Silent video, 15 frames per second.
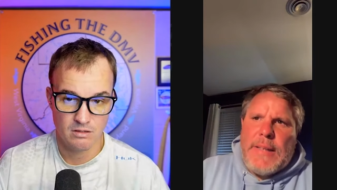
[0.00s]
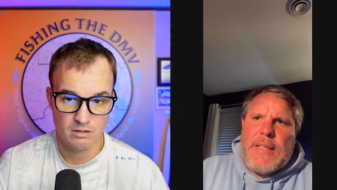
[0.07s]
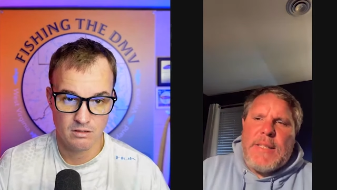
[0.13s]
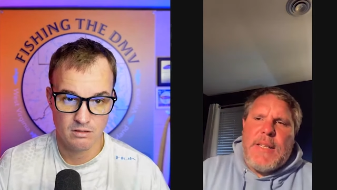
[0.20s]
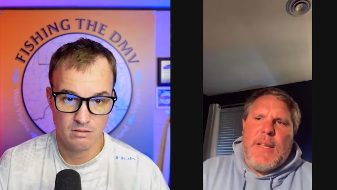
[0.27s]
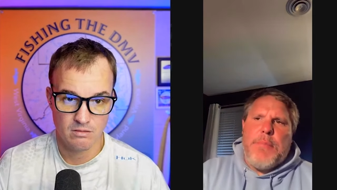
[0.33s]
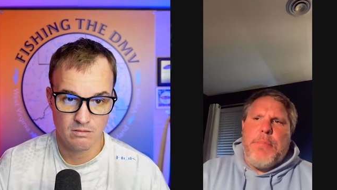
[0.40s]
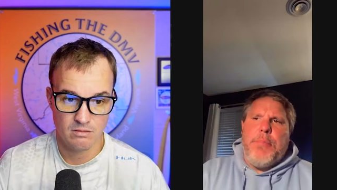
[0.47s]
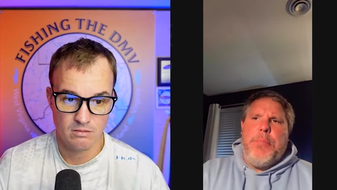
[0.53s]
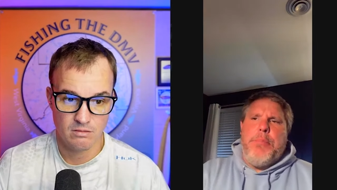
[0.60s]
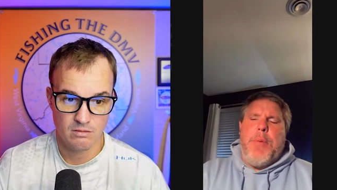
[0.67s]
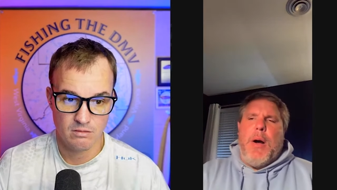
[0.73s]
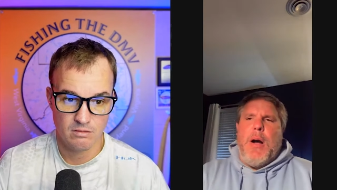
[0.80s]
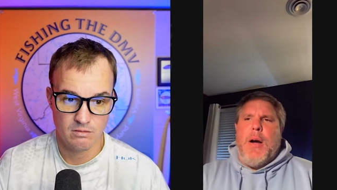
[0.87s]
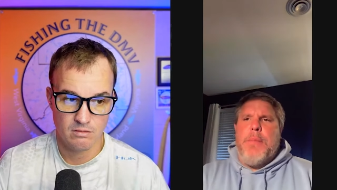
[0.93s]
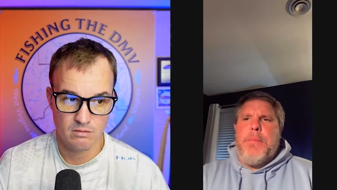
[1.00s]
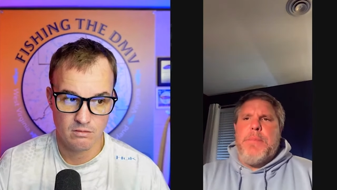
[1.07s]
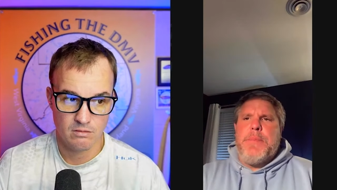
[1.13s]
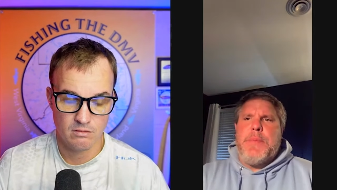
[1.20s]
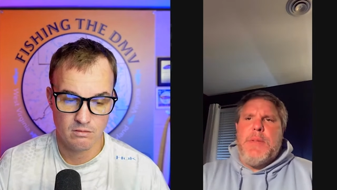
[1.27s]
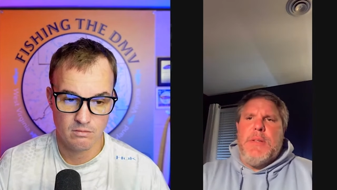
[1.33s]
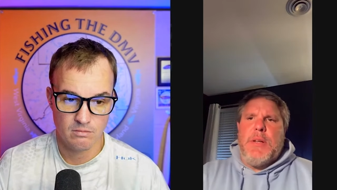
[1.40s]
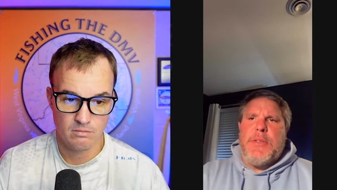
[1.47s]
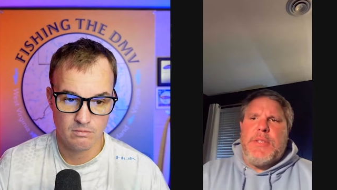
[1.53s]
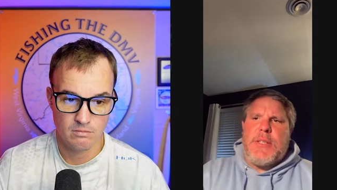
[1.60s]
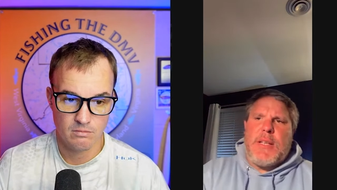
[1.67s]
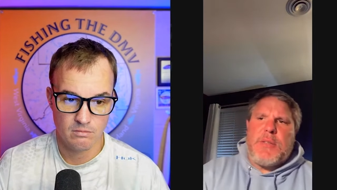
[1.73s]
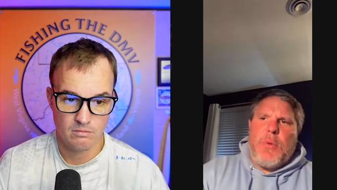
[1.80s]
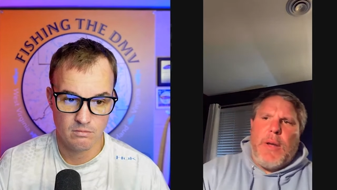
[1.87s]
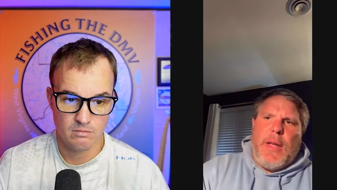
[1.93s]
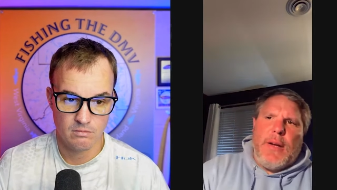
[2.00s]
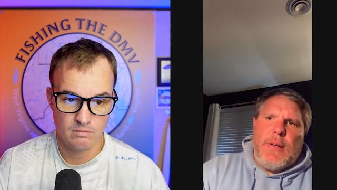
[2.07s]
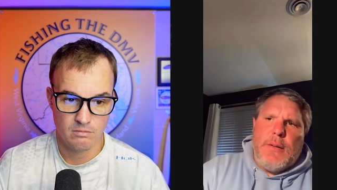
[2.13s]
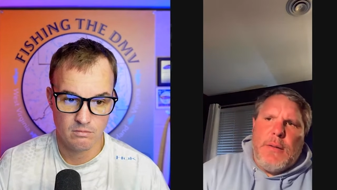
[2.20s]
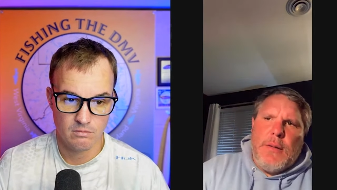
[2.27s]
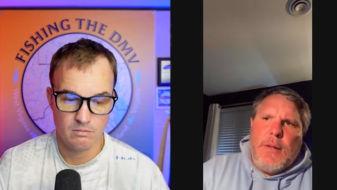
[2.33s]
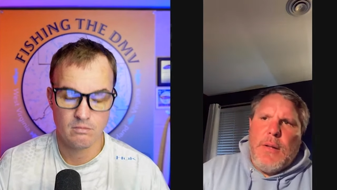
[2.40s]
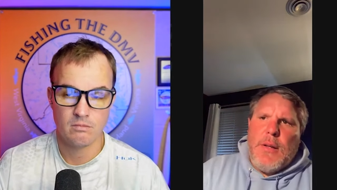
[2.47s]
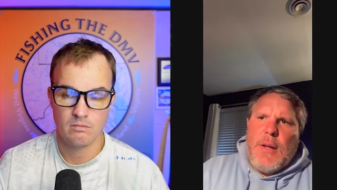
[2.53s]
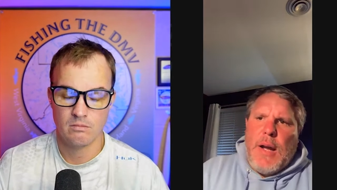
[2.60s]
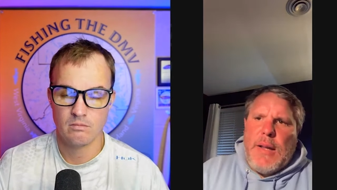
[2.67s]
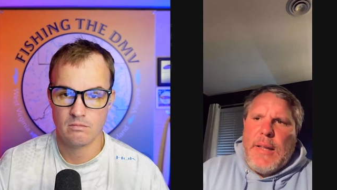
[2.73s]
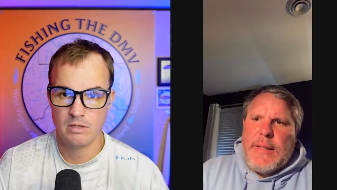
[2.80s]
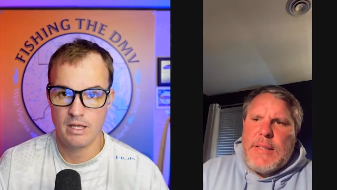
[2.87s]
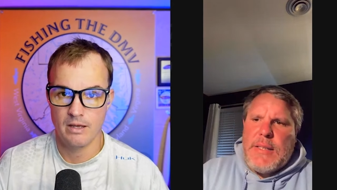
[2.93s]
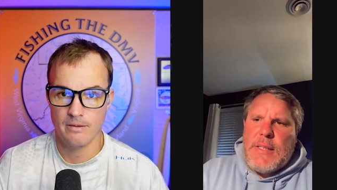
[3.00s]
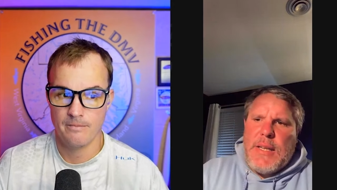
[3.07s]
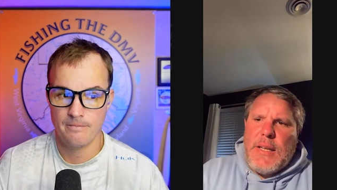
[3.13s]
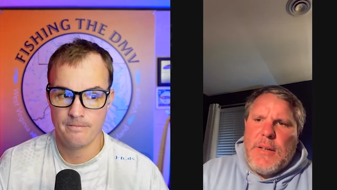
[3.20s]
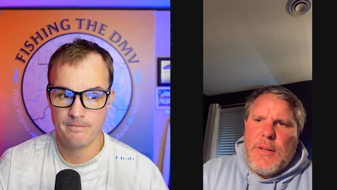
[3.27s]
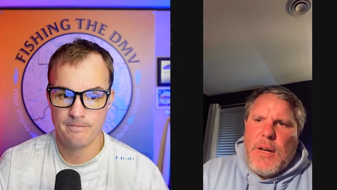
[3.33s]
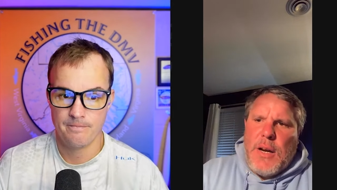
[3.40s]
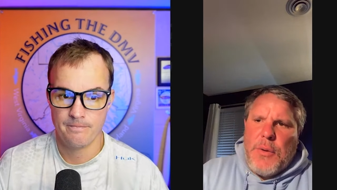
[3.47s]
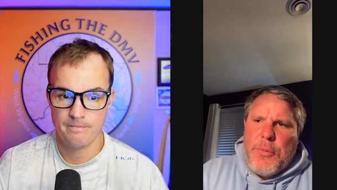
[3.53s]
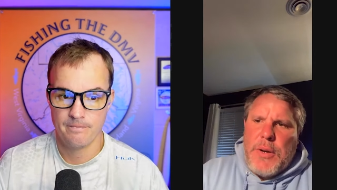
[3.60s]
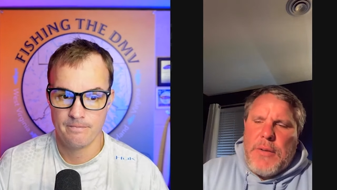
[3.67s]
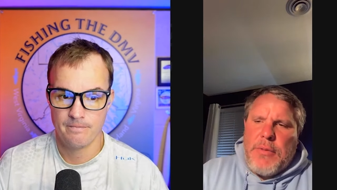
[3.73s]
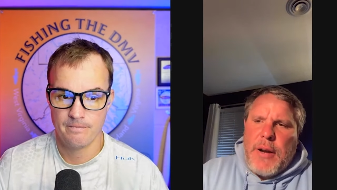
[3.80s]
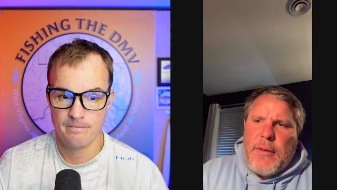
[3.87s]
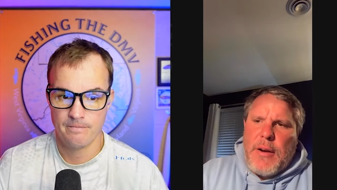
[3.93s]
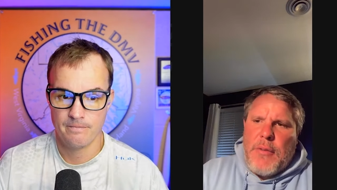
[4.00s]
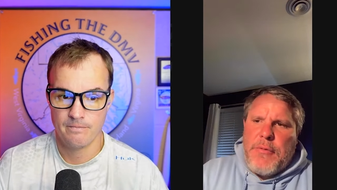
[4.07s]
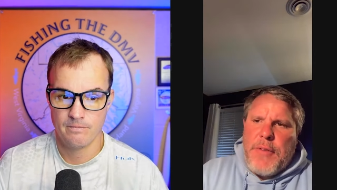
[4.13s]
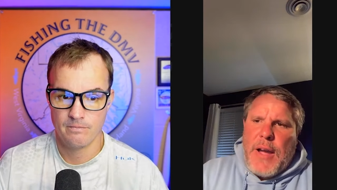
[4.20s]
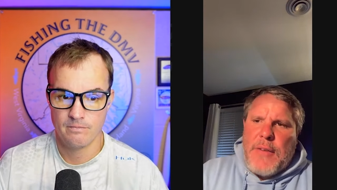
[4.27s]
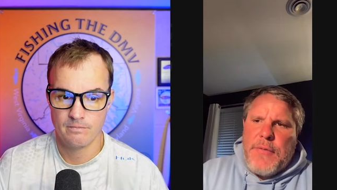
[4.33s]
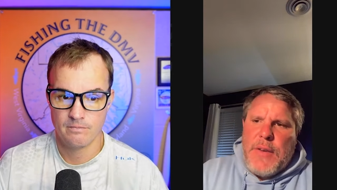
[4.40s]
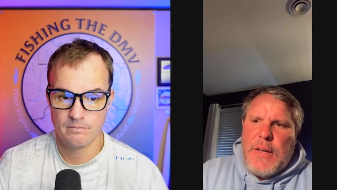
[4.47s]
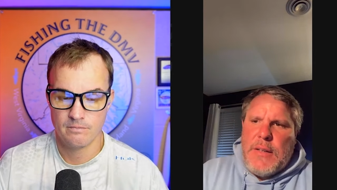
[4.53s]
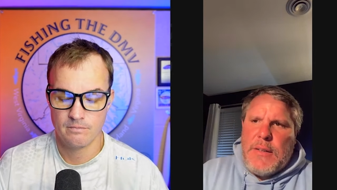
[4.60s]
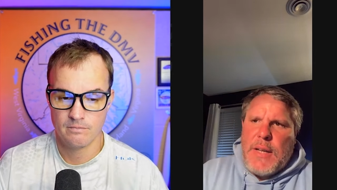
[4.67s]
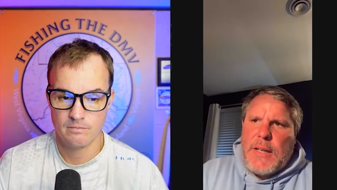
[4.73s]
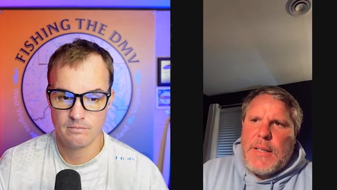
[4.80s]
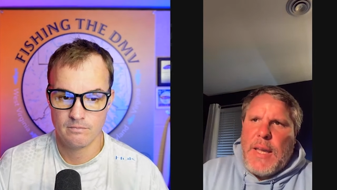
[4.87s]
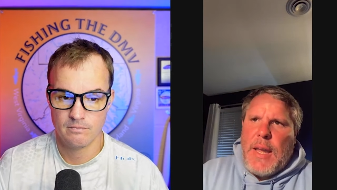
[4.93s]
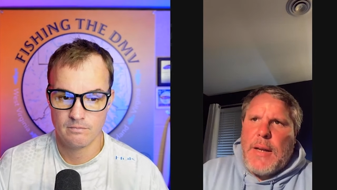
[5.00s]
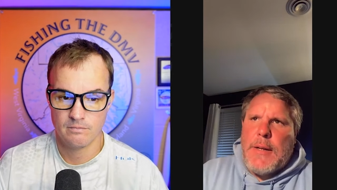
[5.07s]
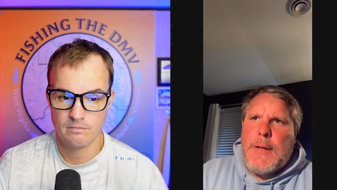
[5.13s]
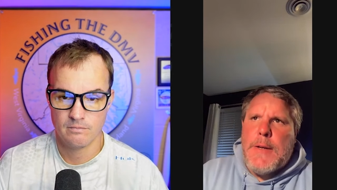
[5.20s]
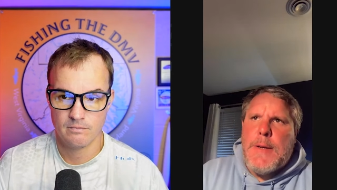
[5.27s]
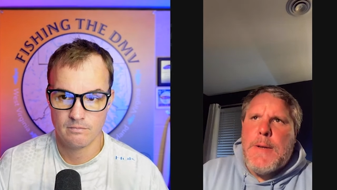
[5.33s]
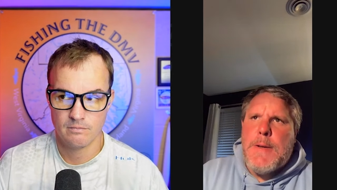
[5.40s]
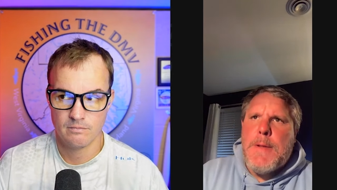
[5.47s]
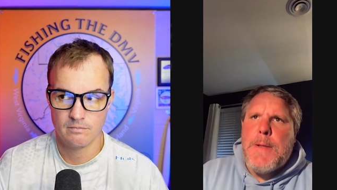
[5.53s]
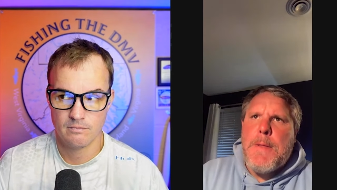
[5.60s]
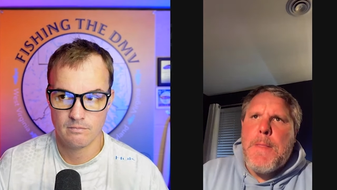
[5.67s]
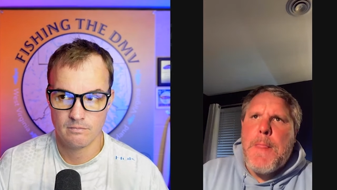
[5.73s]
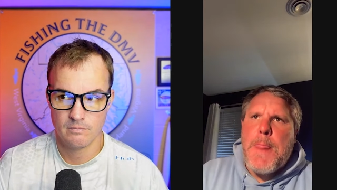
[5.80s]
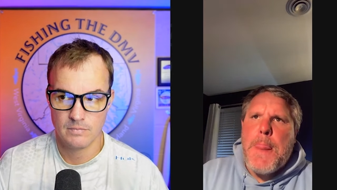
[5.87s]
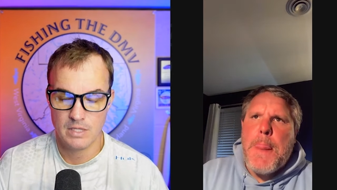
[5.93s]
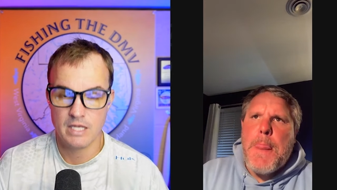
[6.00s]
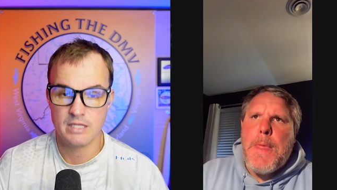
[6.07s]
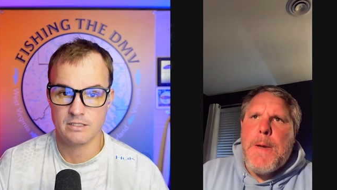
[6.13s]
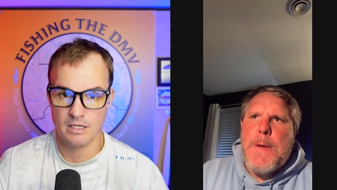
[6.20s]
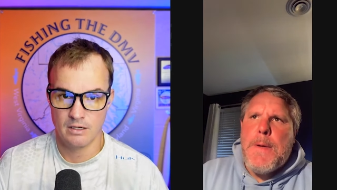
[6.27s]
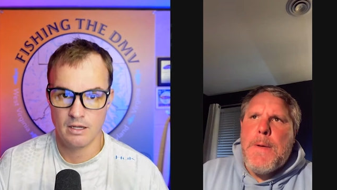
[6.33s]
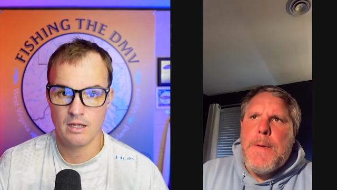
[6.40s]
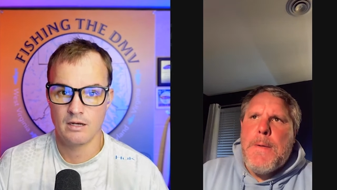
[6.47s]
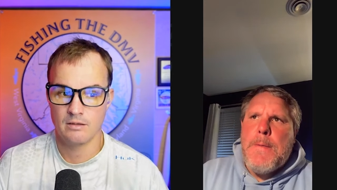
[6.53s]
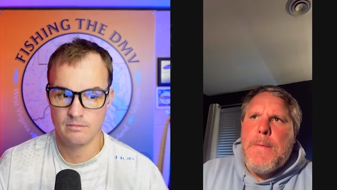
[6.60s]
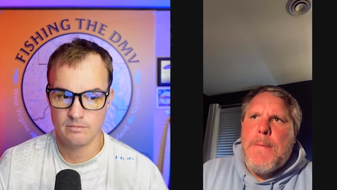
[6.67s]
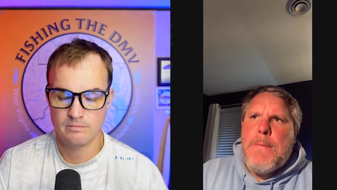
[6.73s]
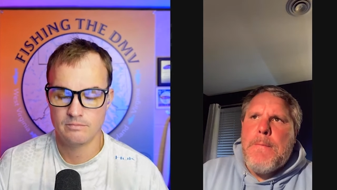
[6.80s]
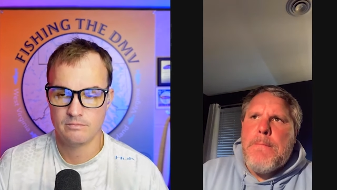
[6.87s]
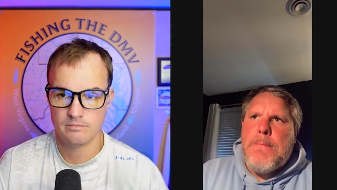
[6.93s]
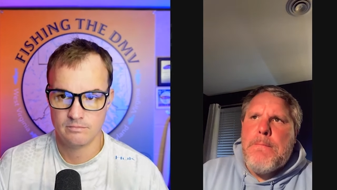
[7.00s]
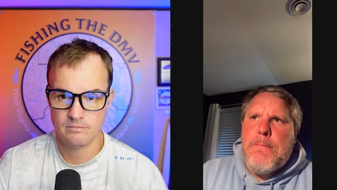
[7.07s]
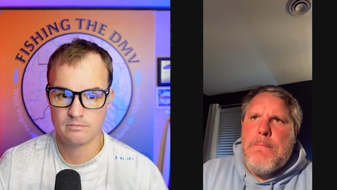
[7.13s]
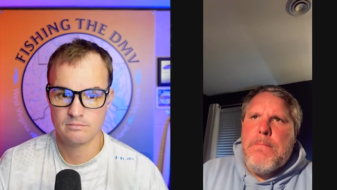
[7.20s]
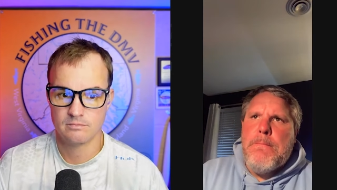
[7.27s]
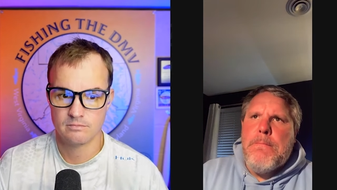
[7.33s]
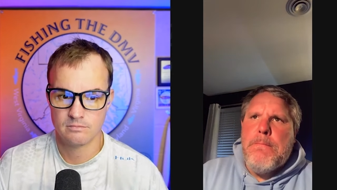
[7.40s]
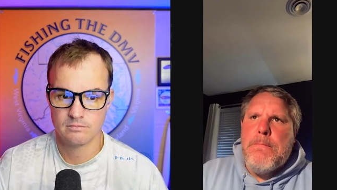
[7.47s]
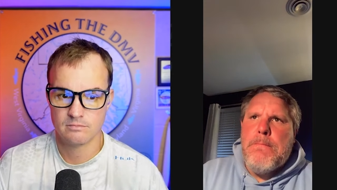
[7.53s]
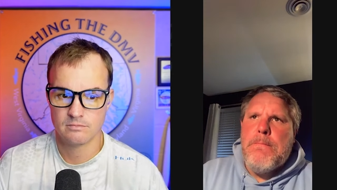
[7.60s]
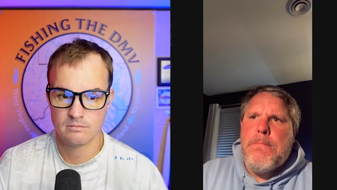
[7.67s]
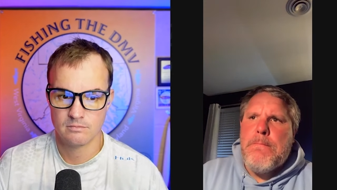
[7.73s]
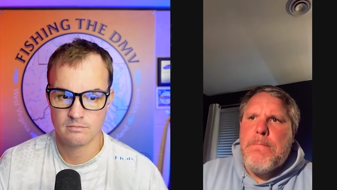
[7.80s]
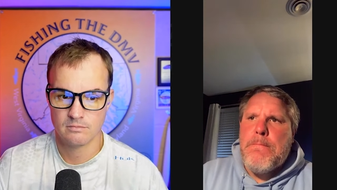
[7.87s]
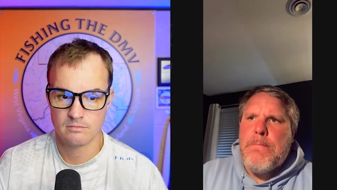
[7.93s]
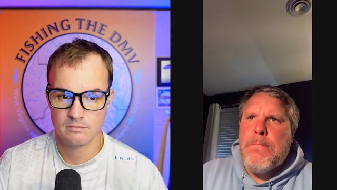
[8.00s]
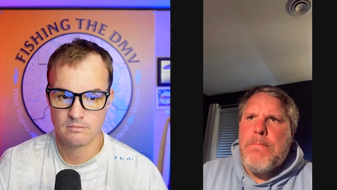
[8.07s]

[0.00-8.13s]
Speaker 1: what do I like to see it on the Susquehanna? Yeah, I like to see it read right around 5 feet in Duncannon.
Speaker 2: In Duncannon. Mm-hmm.